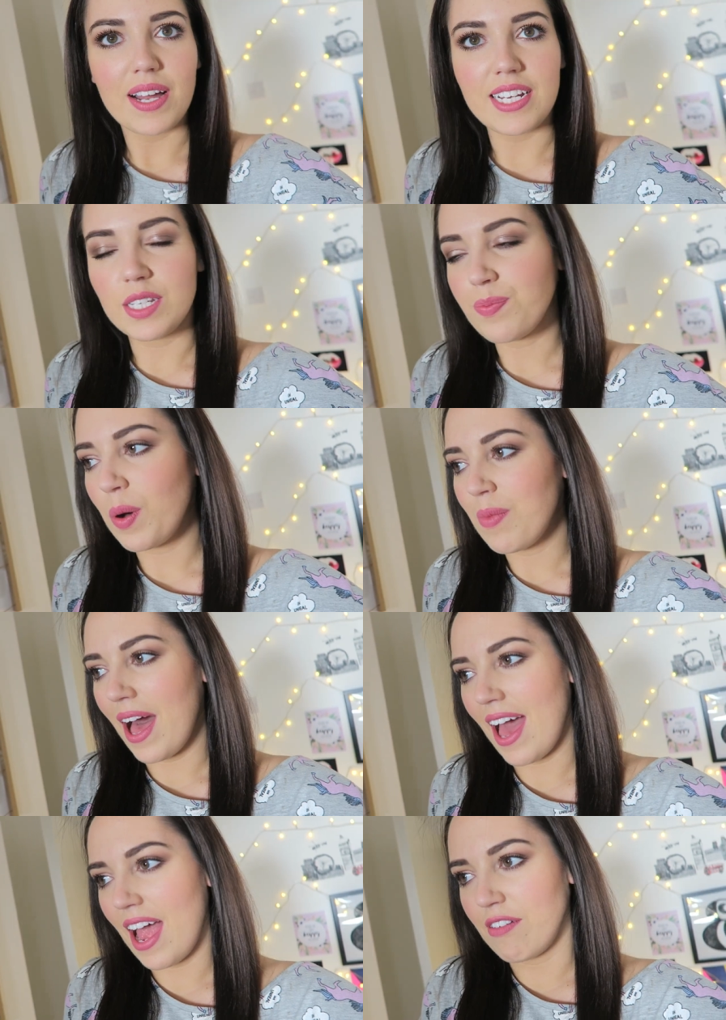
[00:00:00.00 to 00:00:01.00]
But I need to put my
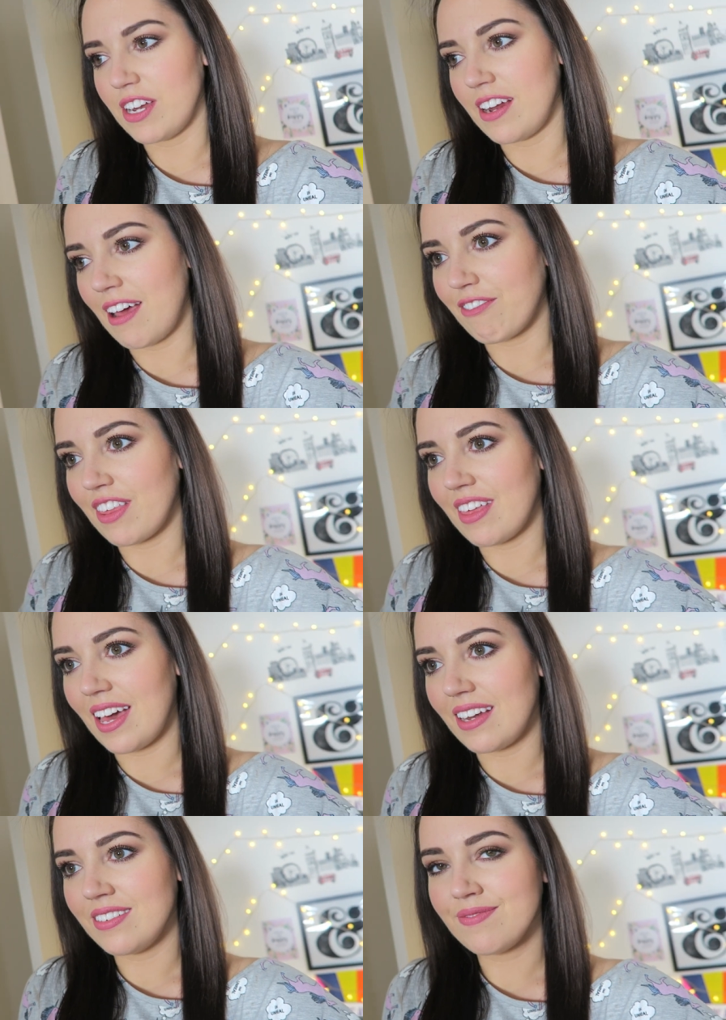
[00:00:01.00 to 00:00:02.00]
hair in and
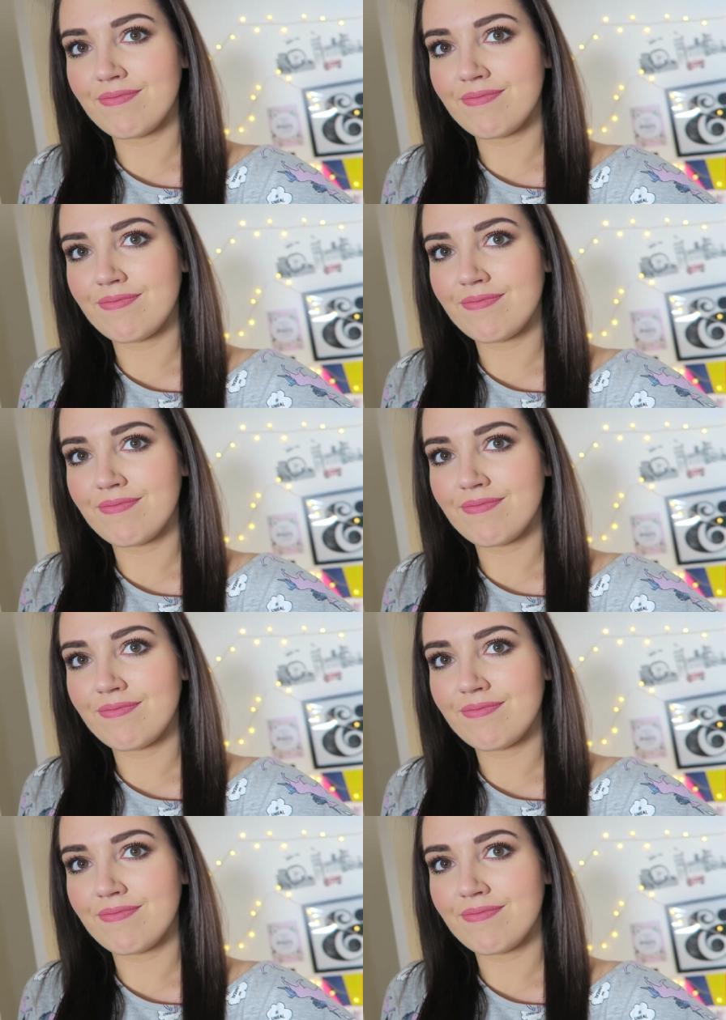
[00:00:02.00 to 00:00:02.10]
everything.